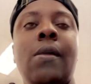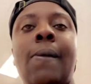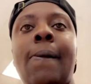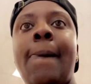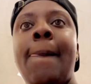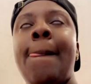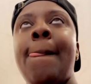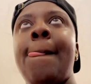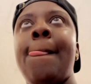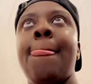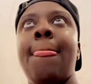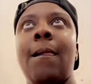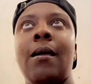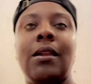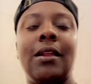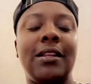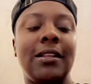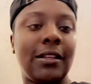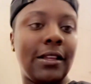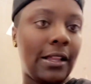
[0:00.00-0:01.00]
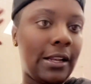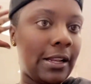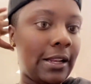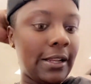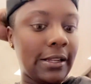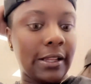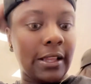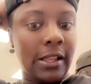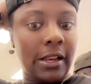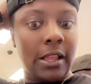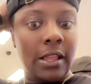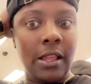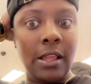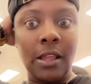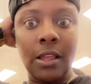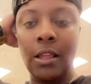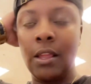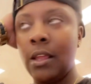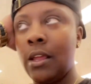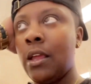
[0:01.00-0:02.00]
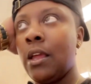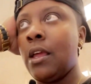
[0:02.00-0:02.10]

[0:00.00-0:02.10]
Let me see. Let's Which Xbox does he have?